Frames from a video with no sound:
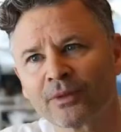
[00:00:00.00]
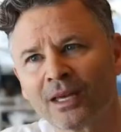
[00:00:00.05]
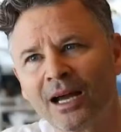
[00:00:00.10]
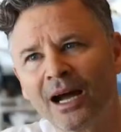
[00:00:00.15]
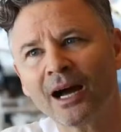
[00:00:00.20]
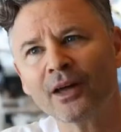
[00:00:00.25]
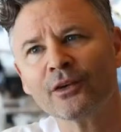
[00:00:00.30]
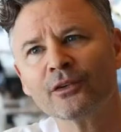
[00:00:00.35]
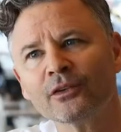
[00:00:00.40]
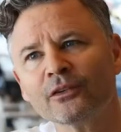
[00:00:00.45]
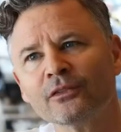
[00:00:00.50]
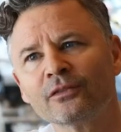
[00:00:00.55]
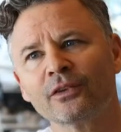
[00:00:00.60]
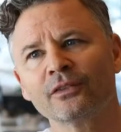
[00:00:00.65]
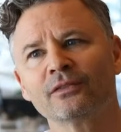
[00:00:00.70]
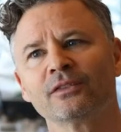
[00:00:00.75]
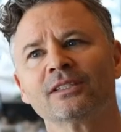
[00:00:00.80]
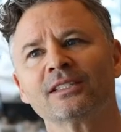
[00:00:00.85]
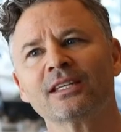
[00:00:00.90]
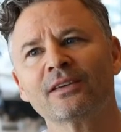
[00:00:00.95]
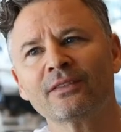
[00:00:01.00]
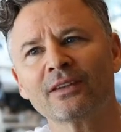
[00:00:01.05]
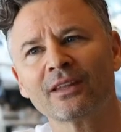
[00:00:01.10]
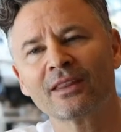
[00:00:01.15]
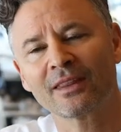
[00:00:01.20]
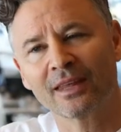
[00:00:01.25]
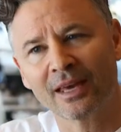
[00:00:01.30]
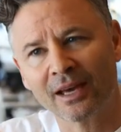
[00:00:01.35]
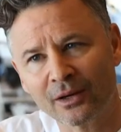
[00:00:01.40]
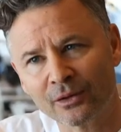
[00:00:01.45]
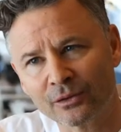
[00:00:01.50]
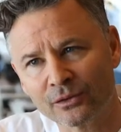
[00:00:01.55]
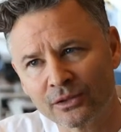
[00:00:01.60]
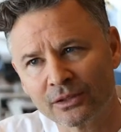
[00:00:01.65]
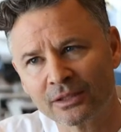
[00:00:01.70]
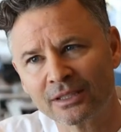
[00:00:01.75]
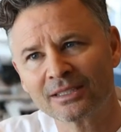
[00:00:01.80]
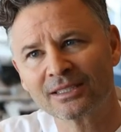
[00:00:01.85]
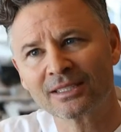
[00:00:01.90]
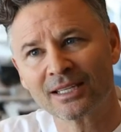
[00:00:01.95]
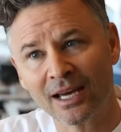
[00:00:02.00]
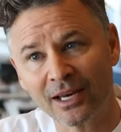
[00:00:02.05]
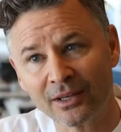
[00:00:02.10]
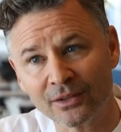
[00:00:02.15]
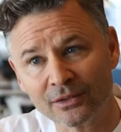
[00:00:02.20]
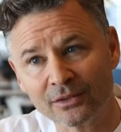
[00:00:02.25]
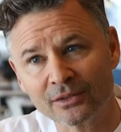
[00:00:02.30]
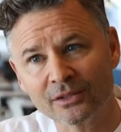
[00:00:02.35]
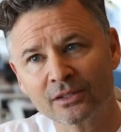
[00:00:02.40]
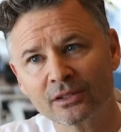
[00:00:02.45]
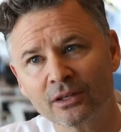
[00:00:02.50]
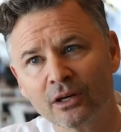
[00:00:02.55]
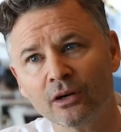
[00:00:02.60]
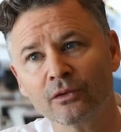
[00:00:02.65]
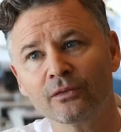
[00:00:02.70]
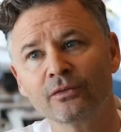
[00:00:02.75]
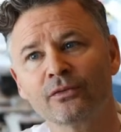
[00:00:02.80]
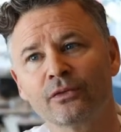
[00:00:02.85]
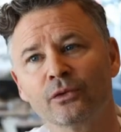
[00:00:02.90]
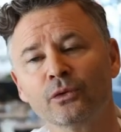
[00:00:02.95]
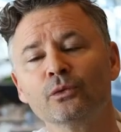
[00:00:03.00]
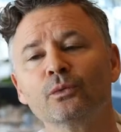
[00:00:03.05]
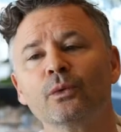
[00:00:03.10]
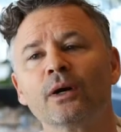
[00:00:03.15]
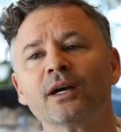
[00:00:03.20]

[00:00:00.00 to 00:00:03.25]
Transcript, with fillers: 157,000 tonnes of food